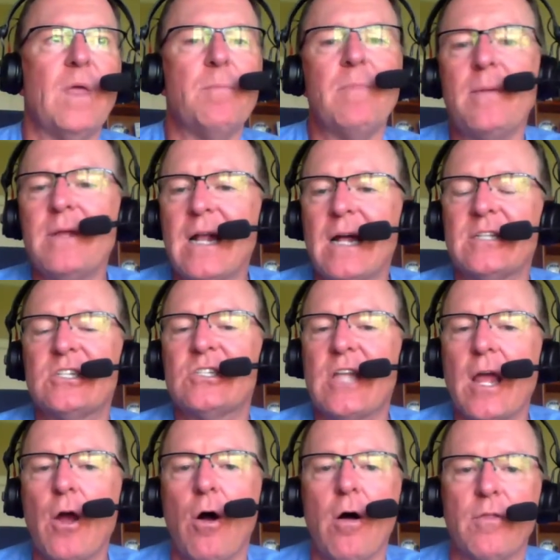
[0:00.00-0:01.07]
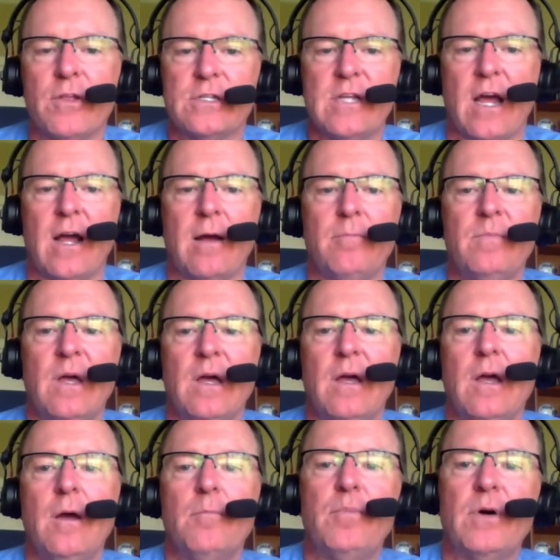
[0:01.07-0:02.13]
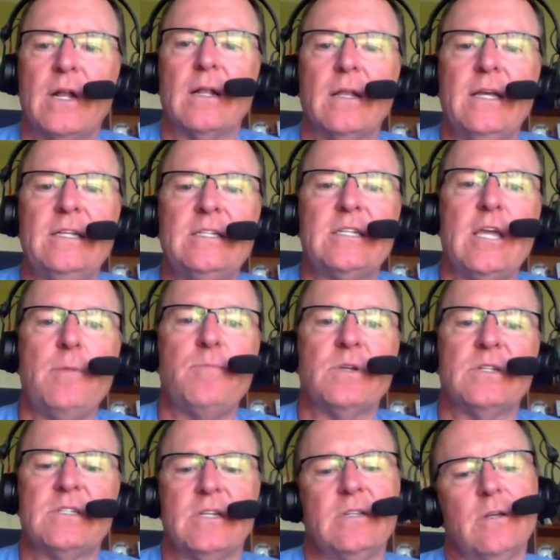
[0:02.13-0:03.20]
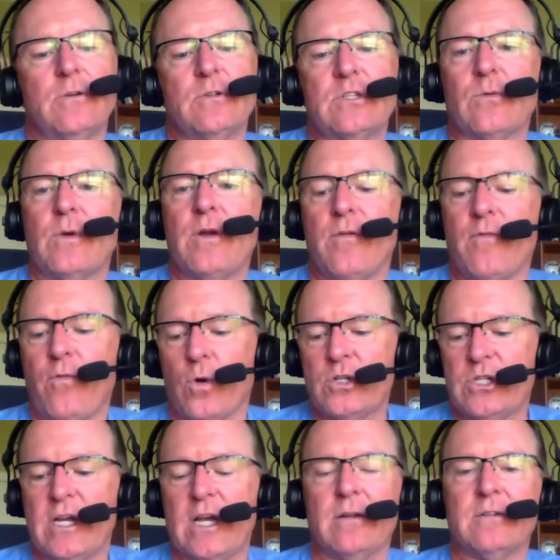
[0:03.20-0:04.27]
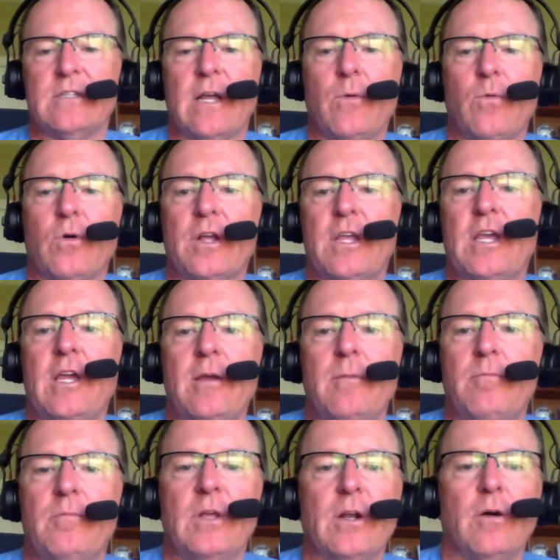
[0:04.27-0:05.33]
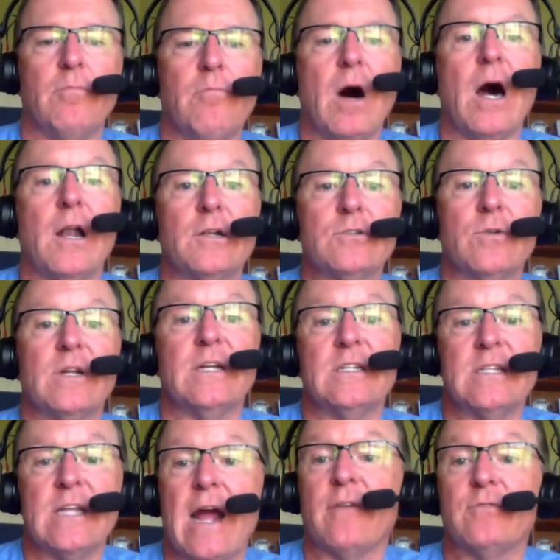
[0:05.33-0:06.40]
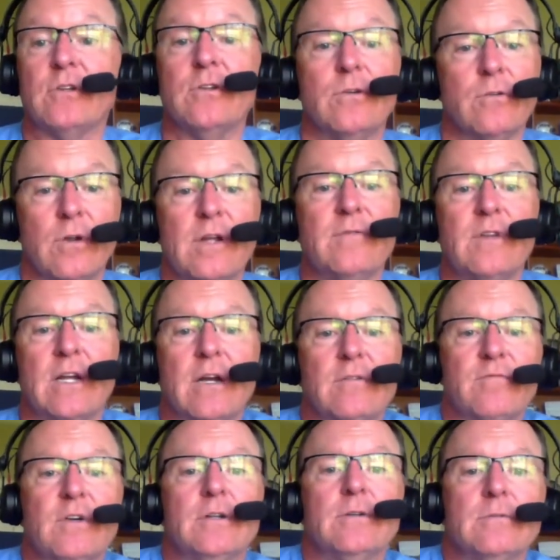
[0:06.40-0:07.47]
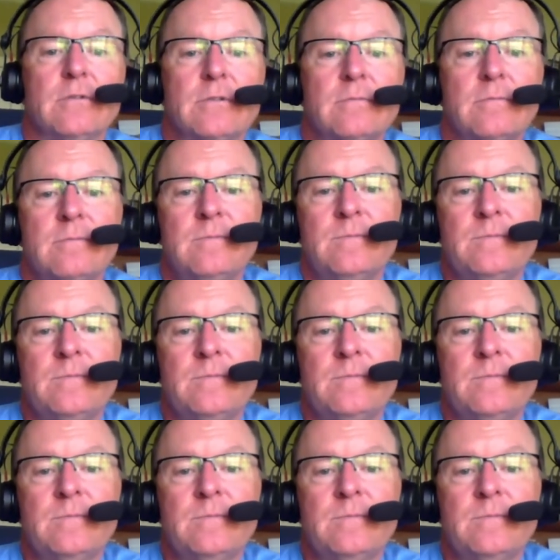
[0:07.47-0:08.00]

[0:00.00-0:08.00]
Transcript: and maybe not stay all the time, but at least keep us in those 3 or 4 channels they want to keep, monitoring as the afternoon or evening unfolds?